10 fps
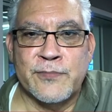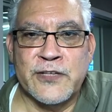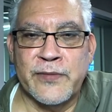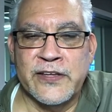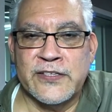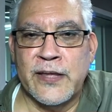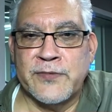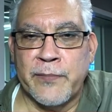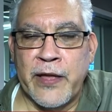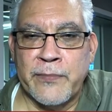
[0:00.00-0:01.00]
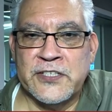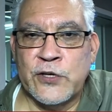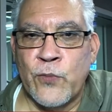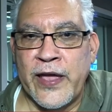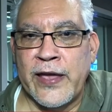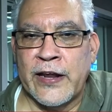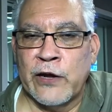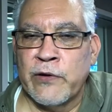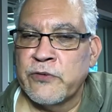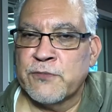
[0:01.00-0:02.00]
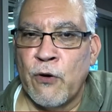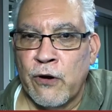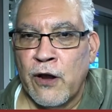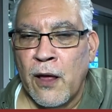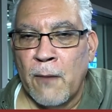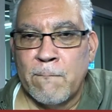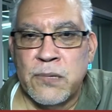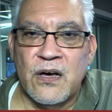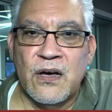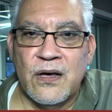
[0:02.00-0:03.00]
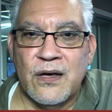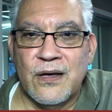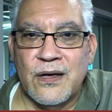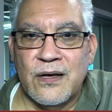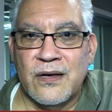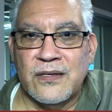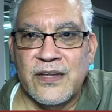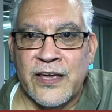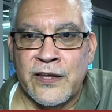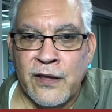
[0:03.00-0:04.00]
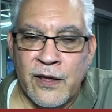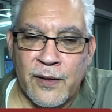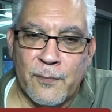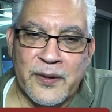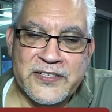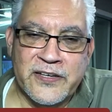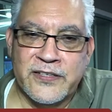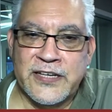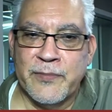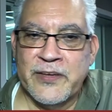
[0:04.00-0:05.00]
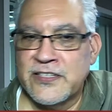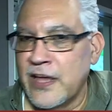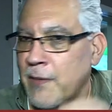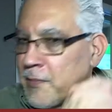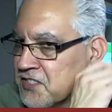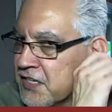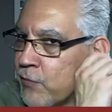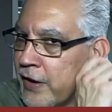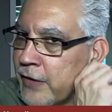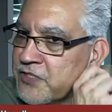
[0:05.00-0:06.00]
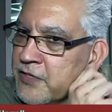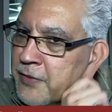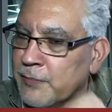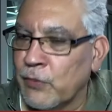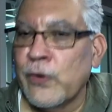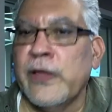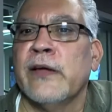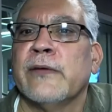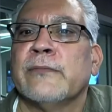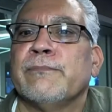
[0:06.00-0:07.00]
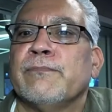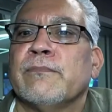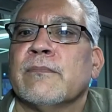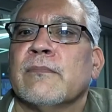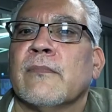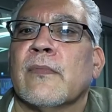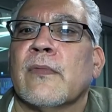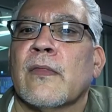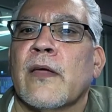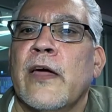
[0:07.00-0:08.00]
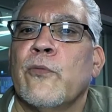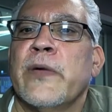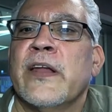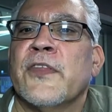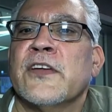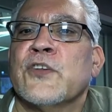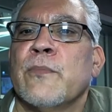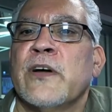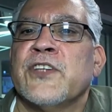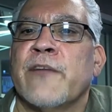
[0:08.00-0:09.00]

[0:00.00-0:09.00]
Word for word: Tell me his name. Tell me how much he weighed. I know he was born butt naked, but uh, tell me his name. How much did he weigh? Was he a big boy? And oh I thanks so much.